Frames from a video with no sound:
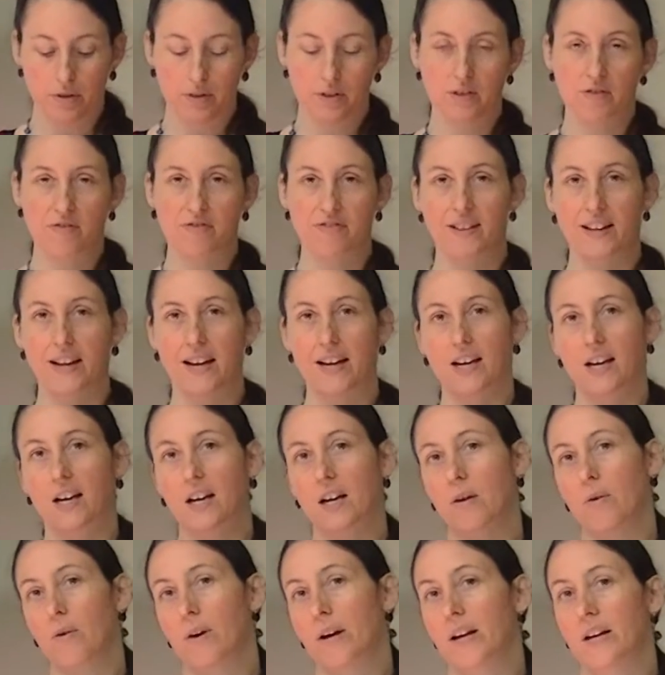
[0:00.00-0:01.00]
It's flaking
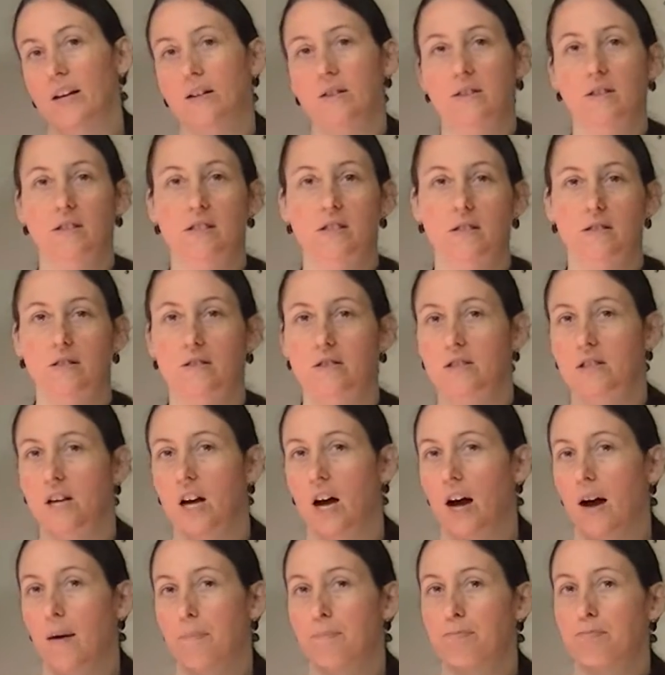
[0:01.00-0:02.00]
away on the
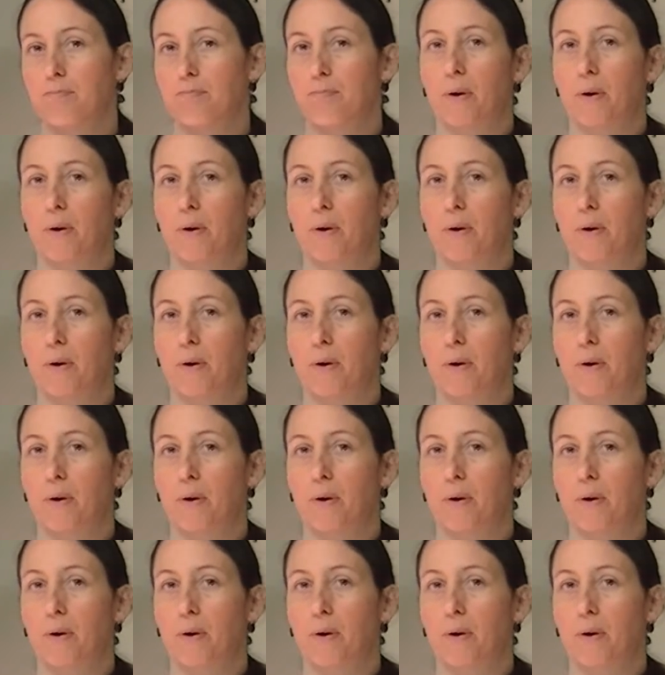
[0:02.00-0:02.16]
top